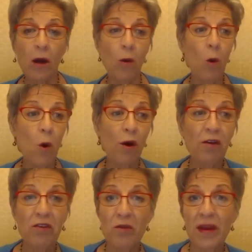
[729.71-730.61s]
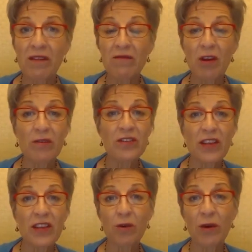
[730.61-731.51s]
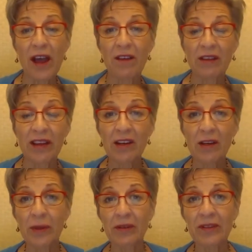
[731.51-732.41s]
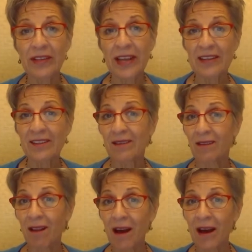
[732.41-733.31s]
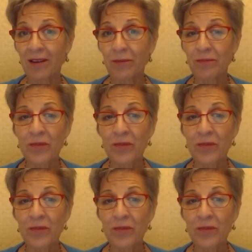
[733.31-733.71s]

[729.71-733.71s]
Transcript: or you may have noticed that your athletic ability has declined.